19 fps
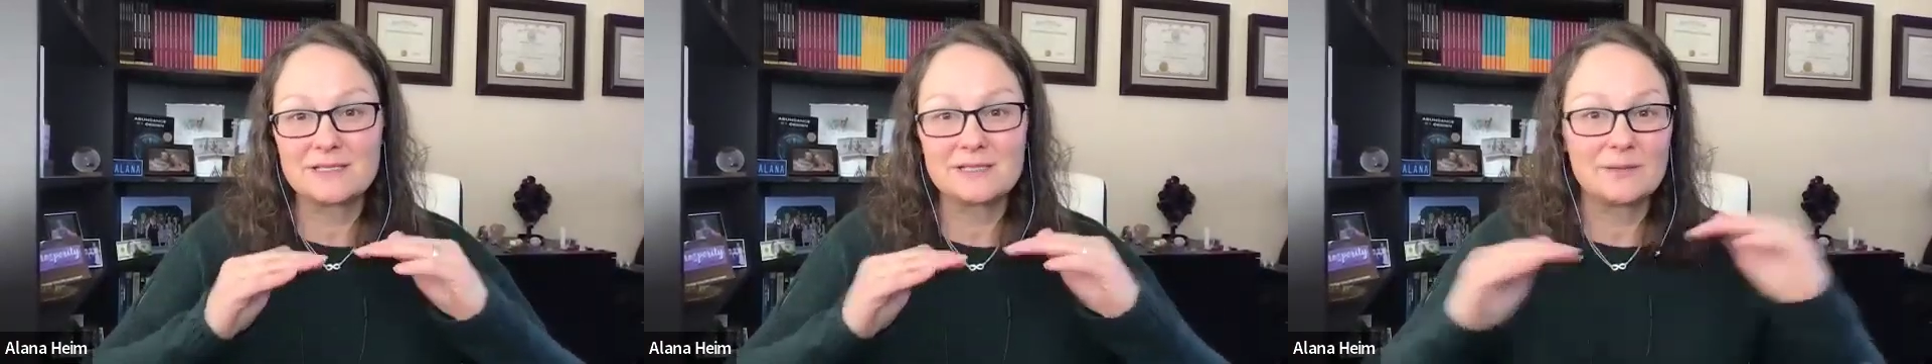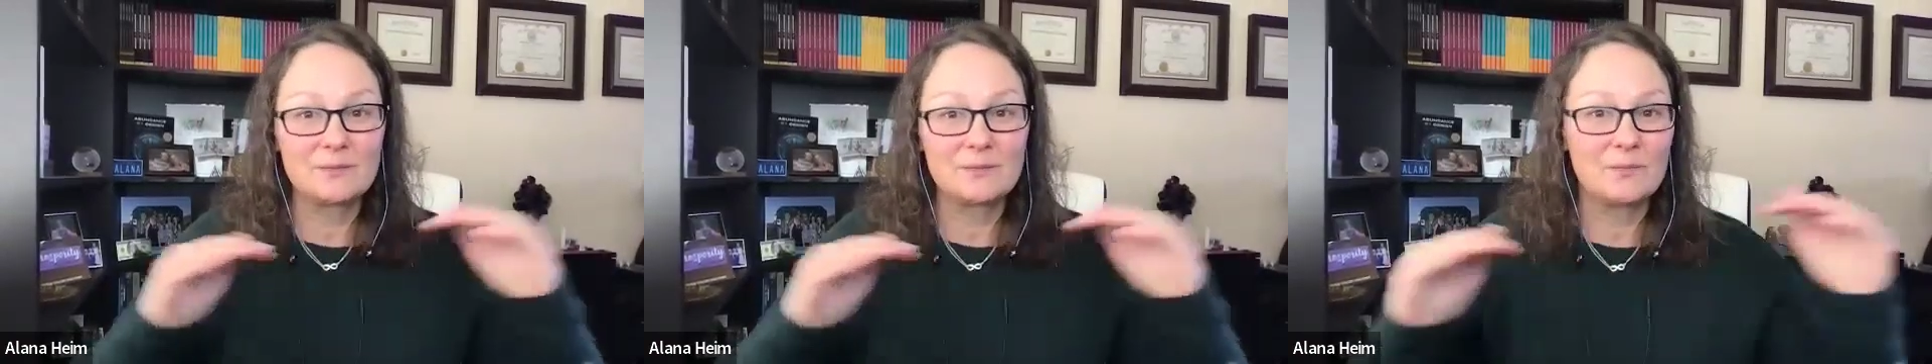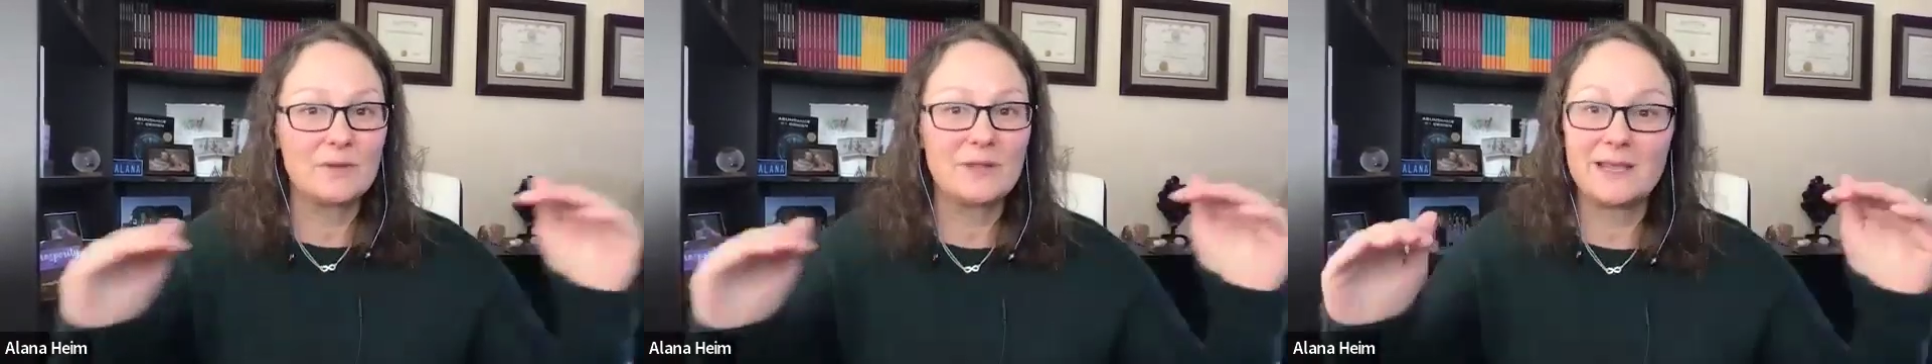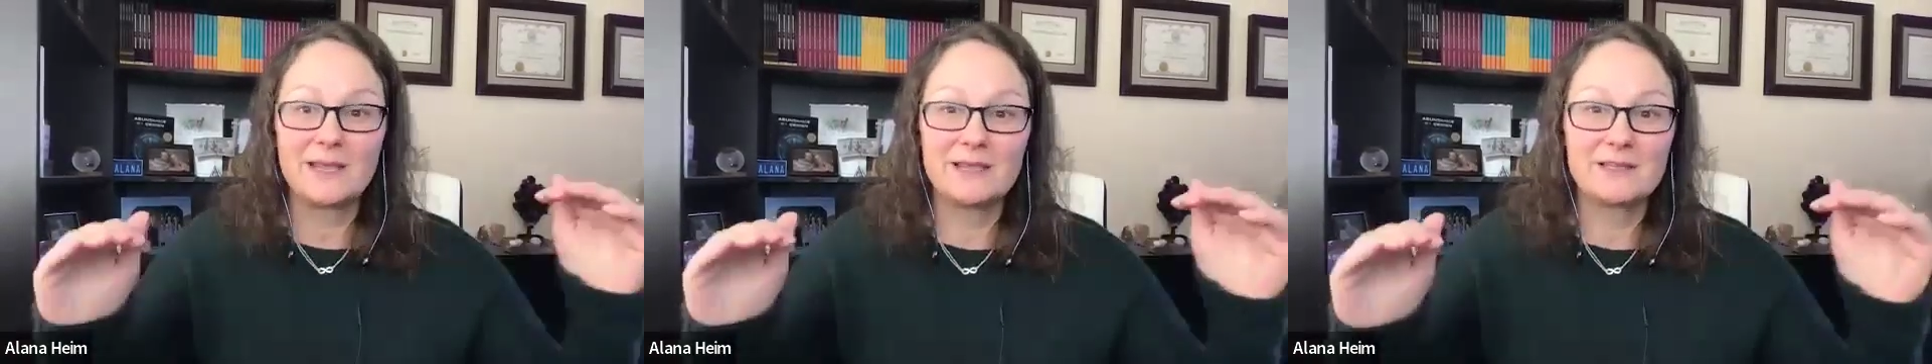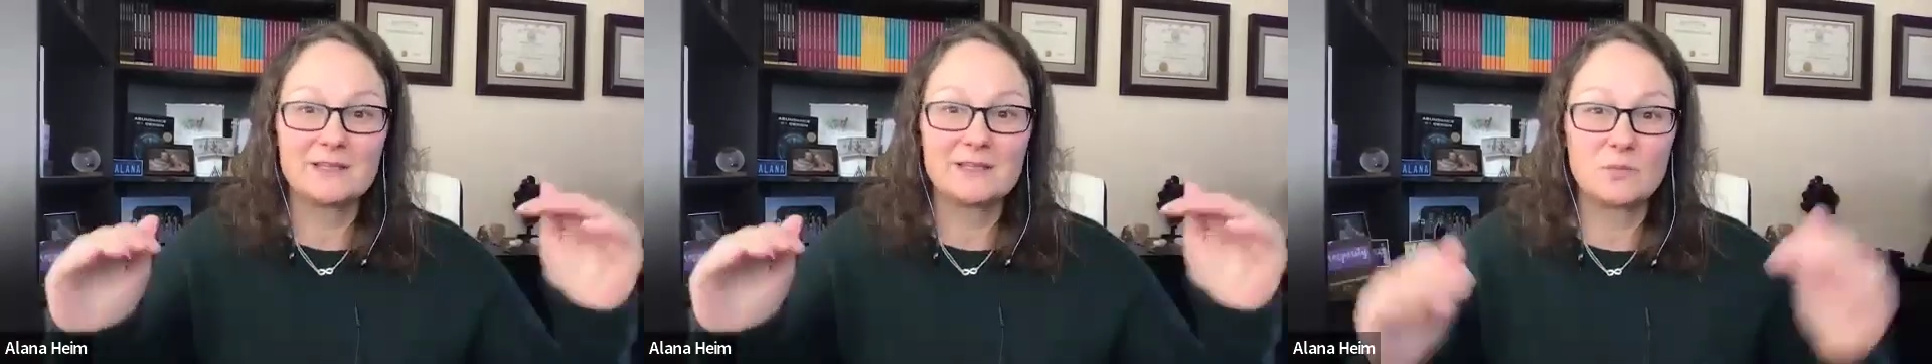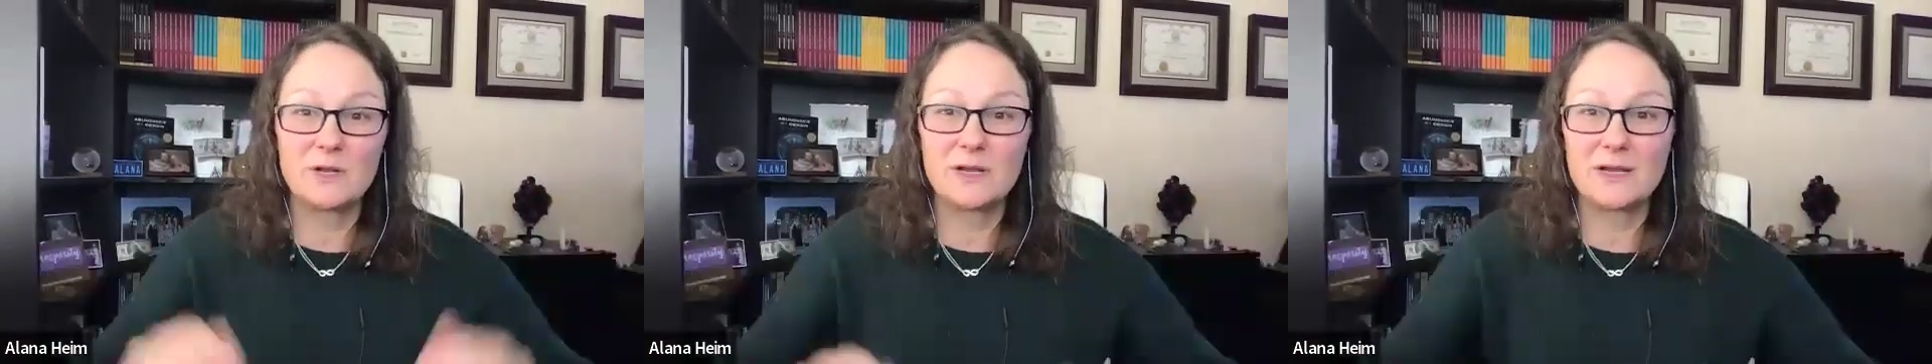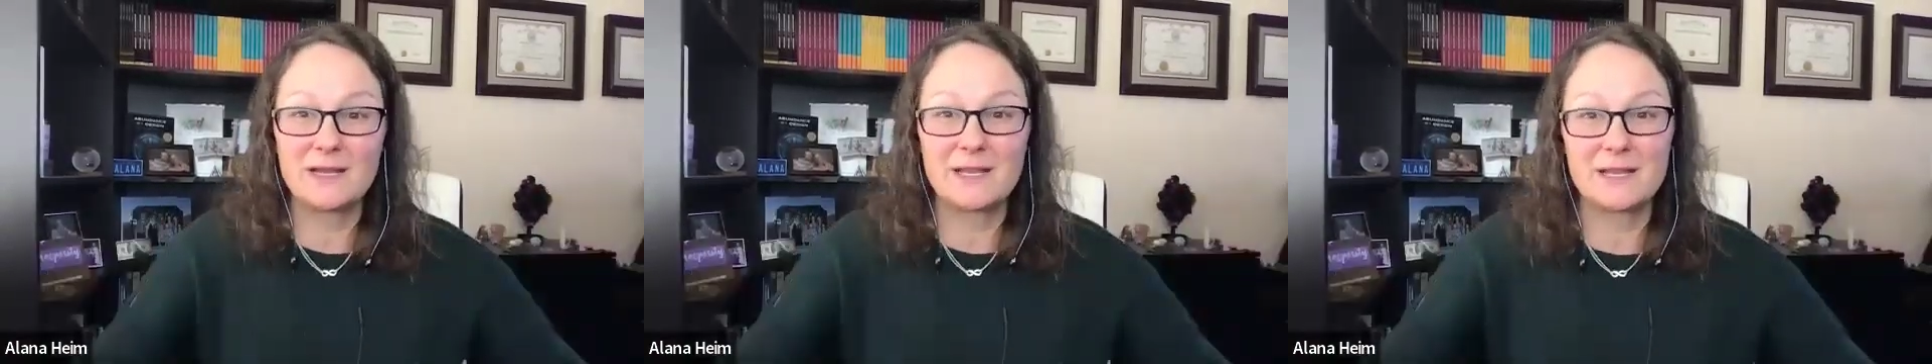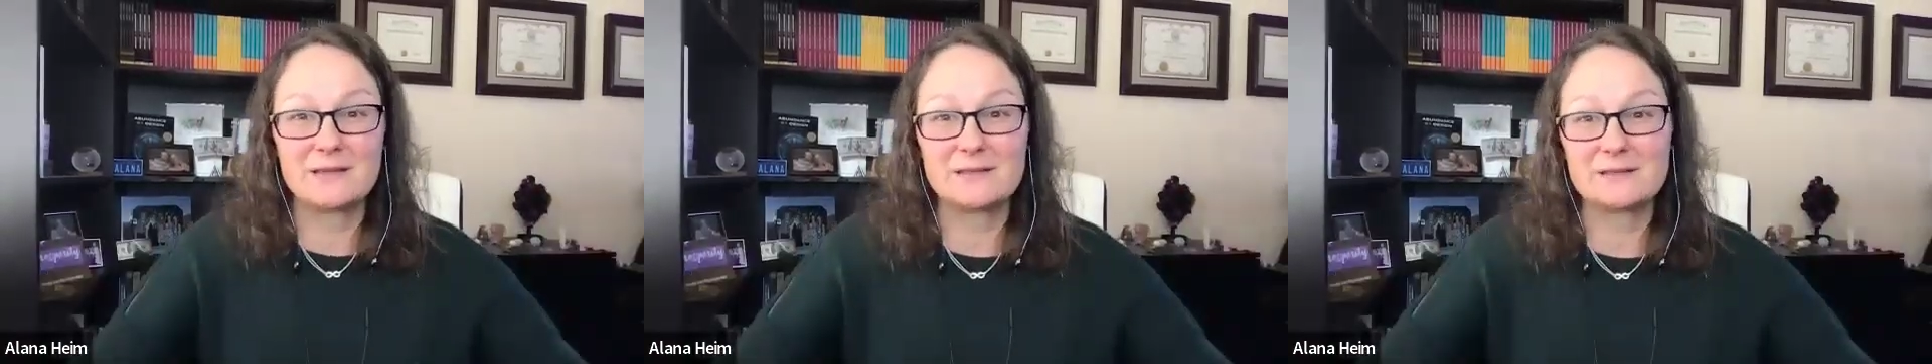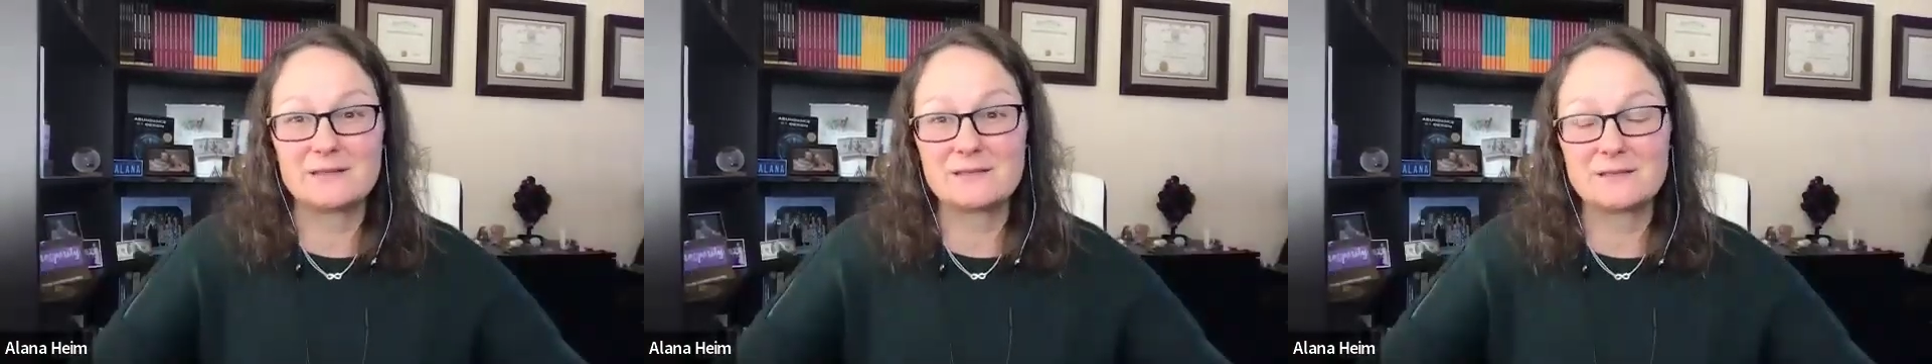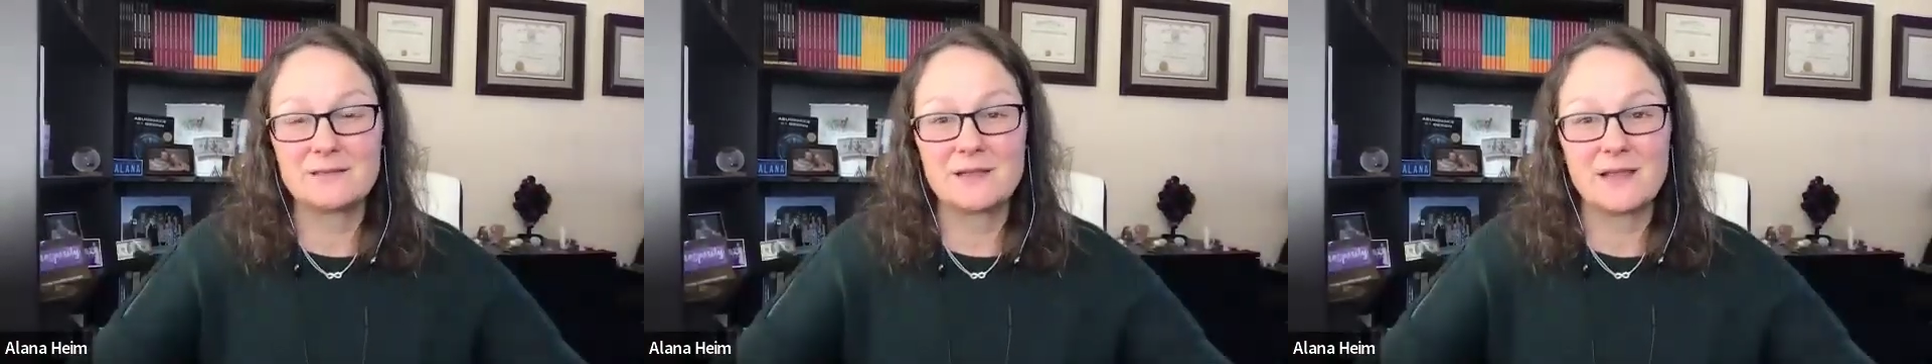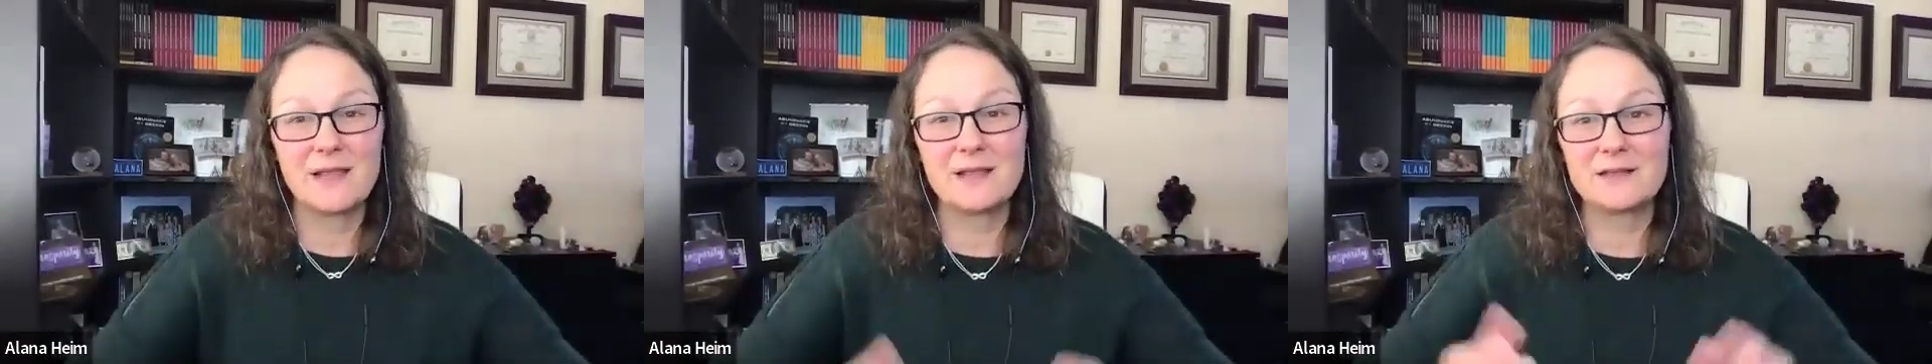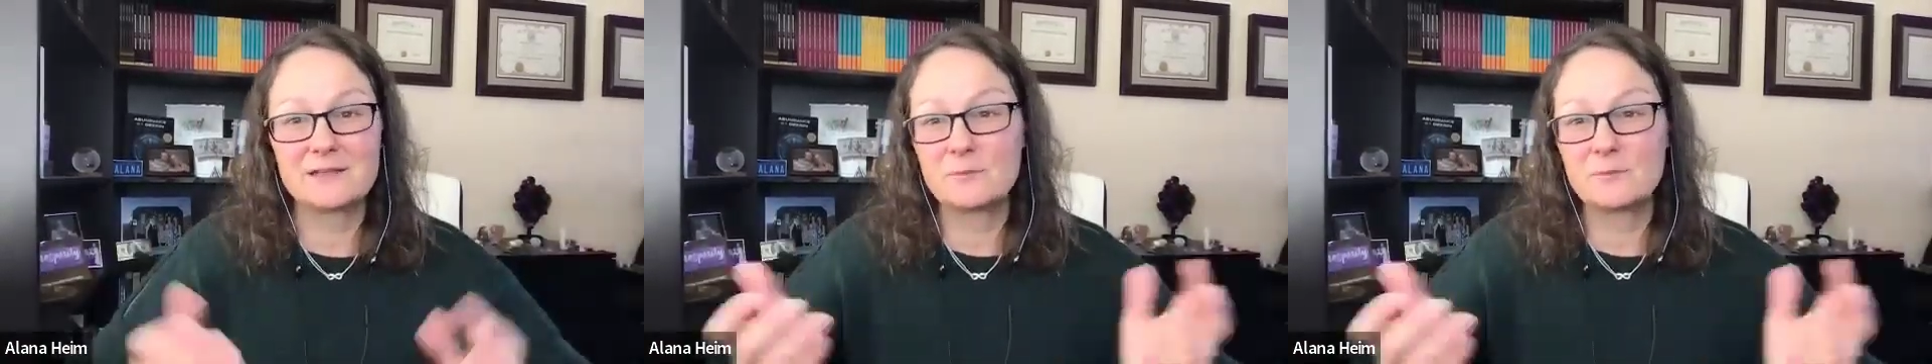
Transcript: it simply is what it is.